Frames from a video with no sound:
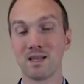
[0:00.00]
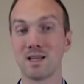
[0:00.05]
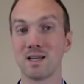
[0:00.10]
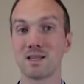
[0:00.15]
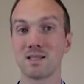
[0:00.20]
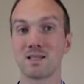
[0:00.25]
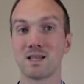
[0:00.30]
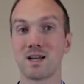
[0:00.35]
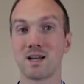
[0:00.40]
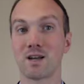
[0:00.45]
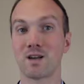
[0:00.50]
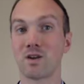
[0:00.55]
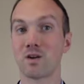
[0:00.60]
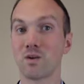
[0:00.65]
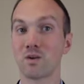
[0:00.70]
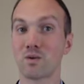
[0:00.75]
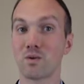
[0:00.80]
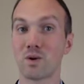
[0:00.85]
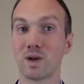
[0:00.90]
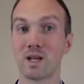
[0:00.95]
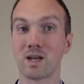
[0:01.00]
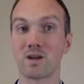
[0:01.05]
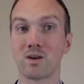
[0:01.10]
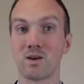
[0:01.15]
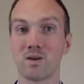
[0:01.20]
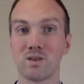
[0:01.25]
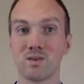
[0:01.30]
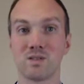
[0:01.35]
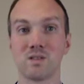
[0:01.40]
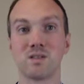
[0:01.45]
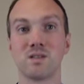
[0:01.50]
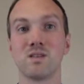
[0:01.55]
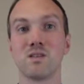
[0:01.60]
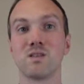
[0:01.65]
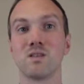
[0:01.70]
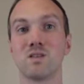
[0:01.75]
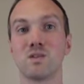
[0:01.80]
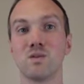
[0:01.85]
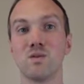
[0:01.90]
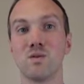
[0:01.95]
Things like credit cards,
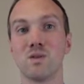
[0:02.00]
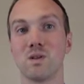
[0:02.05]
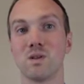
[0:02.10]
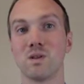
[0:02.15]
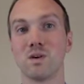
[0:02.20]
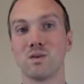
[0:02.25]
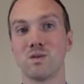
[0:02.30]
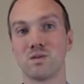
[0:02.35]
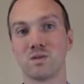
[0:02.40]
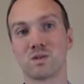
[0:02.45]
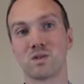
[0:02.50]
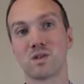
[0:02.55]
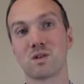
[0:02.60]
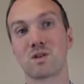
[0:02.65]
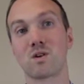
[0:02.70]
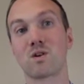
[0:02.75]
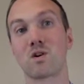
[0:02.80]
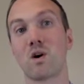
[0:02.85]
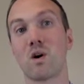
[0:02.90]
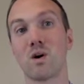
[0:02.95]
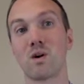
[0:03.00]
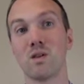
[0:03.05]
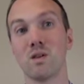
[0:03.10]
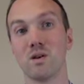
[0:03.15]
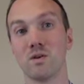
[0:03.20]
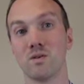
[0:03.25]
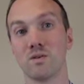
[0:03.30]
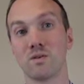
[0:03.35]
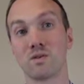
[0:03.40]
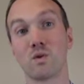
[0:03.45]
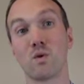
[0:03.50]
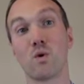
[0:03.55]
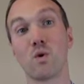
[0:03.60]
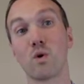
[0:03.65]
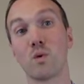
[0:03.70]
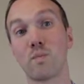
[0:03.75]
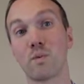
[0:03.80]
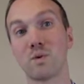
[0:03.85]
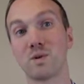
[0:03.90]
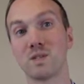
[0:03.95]
student loans, car loans,
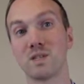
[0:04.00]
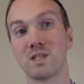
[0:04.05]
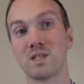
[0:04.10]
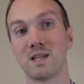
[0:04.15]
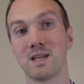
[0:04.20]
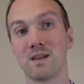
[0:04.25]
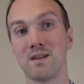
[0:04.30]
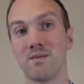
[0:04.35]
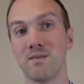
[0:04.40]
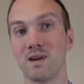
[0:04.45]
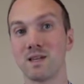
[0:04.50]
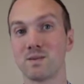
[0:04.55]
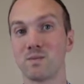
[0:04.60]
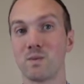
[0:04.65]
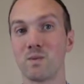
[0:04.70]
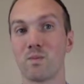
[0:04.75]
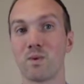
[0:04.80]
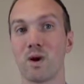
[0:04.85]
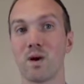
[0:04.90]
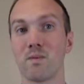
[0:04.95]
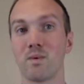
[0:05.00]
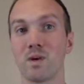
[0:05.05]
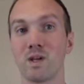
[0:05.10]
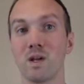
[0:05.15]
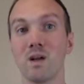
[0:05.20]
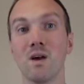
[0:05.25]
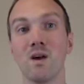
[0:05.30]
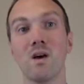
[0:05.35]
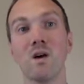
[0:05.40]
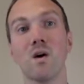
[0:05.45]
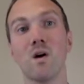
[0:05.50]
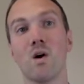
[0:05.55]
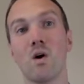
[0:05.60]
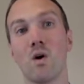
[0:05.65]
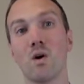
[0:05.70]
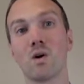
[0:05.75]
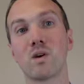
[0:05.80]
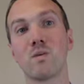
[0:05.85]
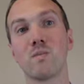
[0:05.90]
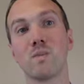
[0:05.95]
or purchasing an investment property
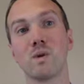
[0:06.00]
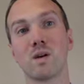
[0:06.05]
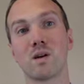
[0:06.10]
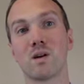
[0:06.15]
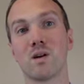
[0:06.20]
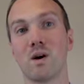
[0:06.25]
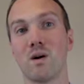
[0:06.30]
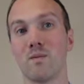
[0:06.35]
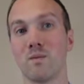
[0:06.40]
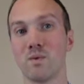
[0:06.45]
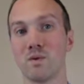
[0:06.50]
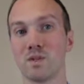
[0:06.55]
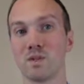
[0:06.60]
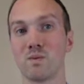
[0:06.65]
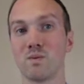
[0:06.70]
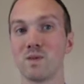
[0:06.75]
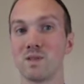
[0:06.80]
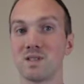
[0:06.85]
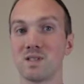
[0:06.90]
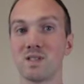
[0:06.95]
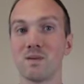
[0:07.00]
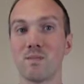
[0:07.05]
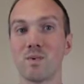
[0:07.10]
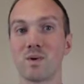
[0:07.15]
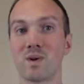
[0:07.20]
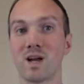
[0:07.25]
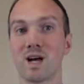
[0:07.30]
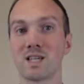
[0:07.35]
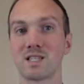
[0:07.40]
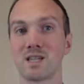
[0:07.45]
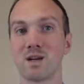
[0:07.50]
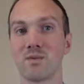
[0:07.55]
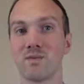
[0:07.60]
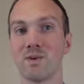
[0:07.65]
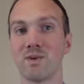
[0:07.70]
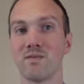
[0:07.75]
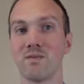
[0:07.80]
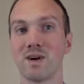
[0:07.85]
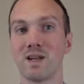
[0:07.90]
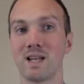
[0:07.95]
all can be accomplished with a simple cash
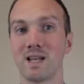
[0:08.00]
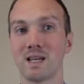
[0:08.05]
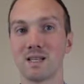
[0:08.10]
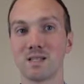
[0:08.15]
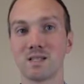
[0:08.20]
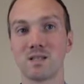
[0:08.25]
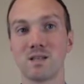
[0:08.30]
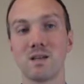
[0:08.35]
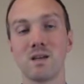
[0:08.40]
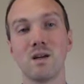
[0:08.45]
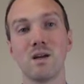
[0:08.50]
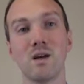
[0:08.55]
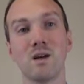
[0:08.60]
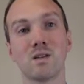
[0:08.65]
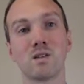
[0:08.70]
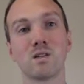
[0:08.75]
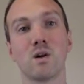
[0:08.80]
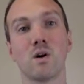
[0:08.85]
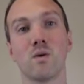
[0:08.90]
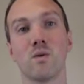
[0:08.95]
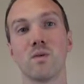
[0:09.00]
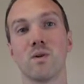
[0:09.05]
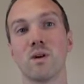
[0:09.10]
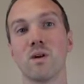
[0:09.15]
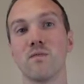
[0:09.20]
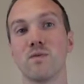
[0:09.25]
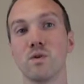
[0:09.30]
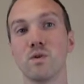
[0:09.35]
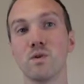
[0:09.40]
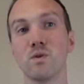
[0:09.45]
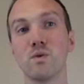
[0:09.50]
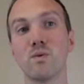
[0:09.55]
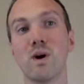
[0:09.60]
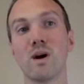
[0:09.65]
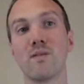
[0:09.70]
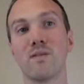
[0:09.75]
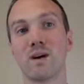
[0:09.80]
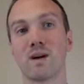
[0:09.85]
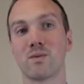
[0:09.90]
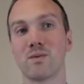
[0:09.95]
out refinance. So, if you do
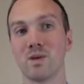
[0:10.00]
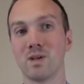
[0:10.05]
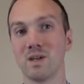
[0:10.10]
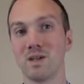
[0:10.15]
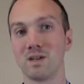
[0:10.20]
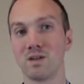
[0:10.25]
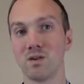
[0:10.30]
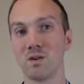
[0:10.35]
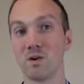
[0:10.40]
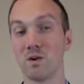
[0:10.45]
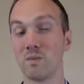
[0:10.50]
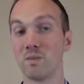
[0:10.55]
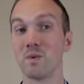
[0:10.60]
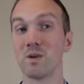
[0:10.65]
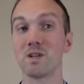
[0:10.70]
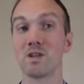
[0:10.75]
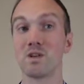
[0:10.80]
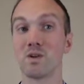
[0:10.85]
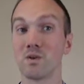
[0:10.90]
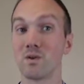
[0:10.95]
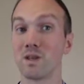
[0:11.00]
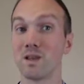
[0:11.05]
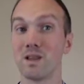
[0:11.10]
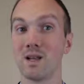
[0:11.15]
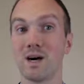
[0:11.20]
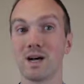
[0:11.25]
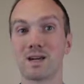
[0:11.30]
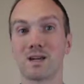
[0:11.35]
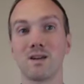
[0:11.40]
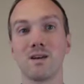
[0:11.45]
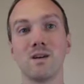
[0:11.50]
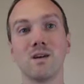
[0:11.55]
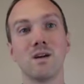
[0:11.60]
have equity in your home, you're in luck.